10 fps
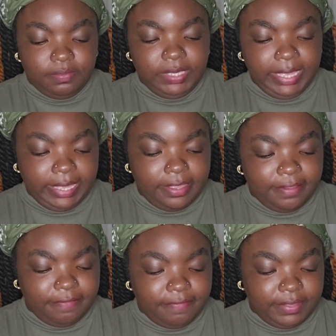We
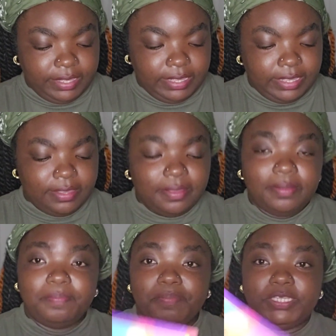have
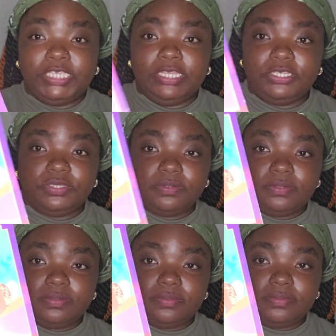uh,
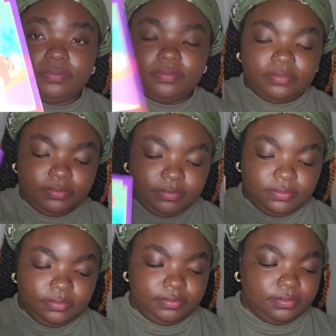potential
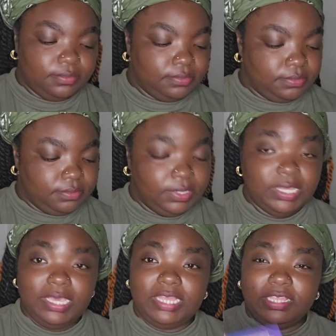mm.
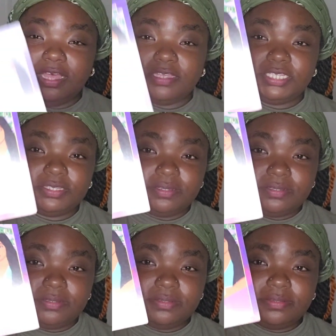and
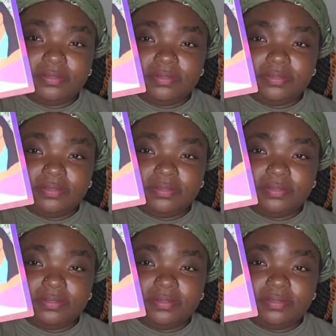hustle.